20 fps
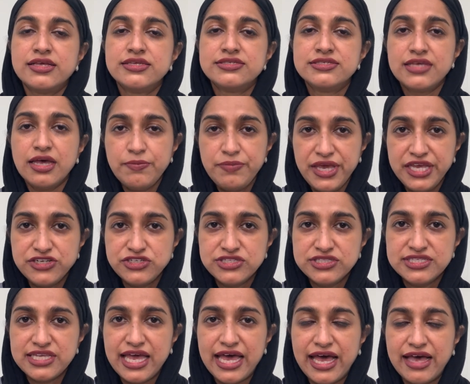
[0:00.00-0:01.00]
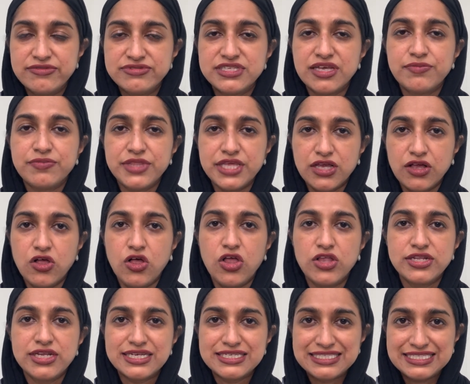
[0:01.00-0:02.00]
Some patients have something
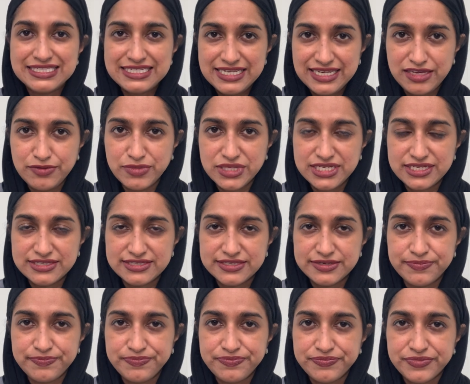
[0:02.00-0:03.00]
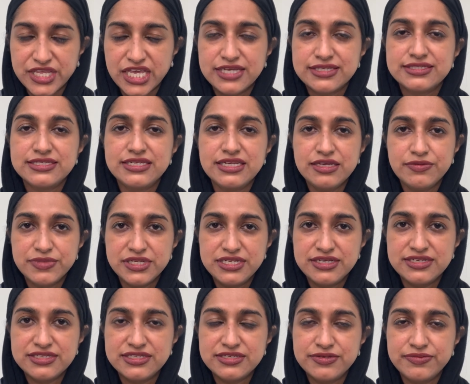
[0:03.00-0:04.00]
called astigmatism.
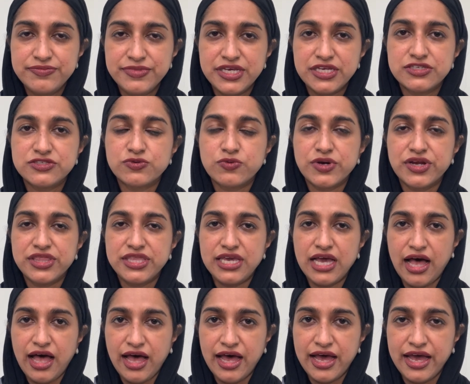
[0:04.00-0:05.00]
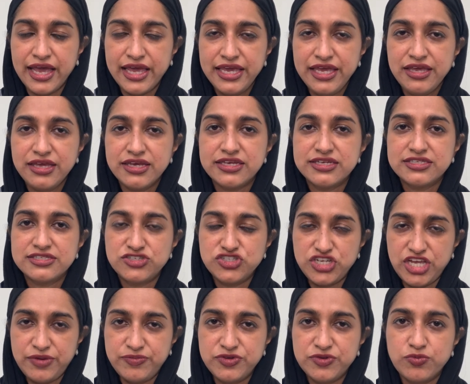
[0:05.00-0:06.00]
Astigmatism is where the eye is
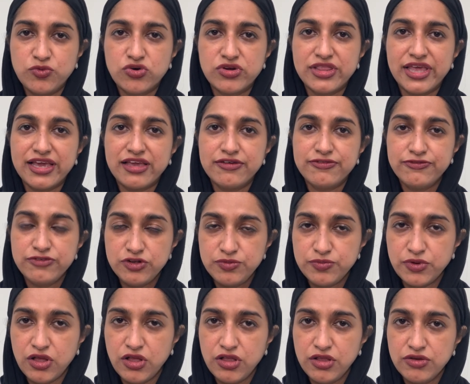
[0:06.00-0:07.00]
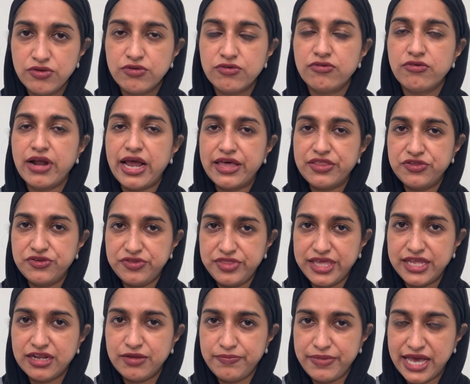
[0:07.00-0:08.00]
shaped more like a football rather
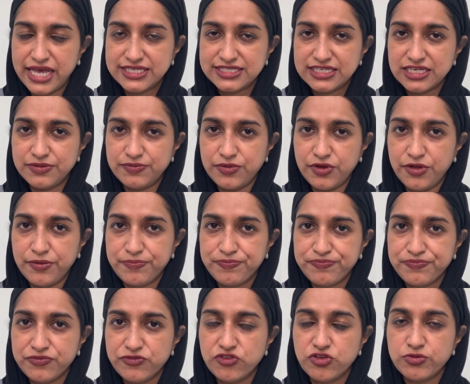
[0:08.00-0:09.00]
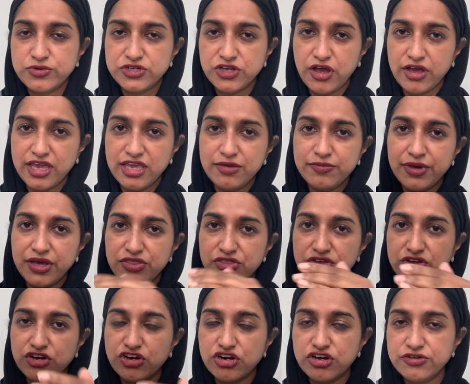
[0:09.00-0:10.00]
than a basketball. So we're talking about
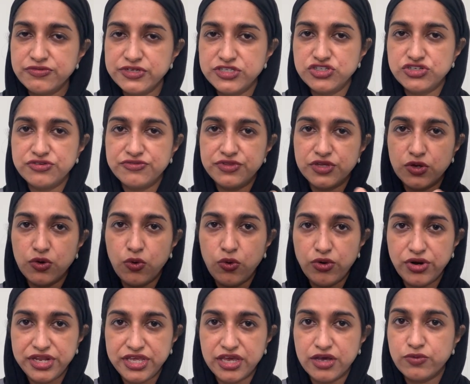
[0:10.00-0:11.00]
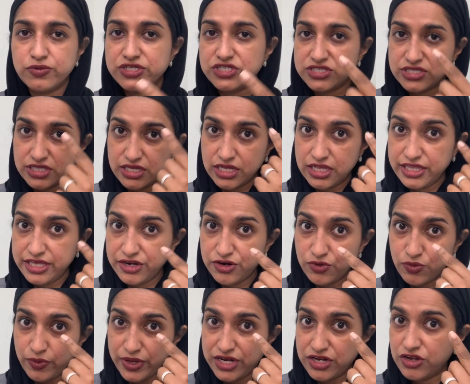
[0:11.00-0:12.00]
the curvature of the cornea, which is the clear
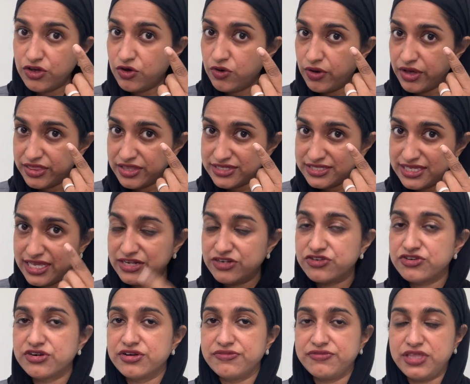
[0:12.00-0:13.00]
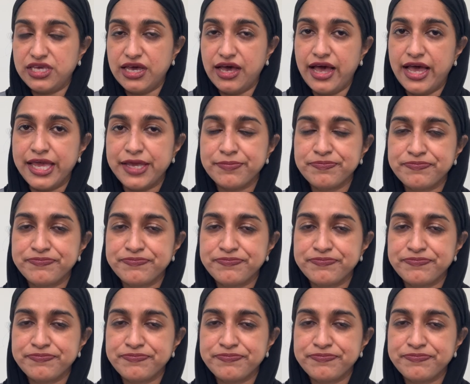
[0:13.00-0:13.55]
window on the center of the eye.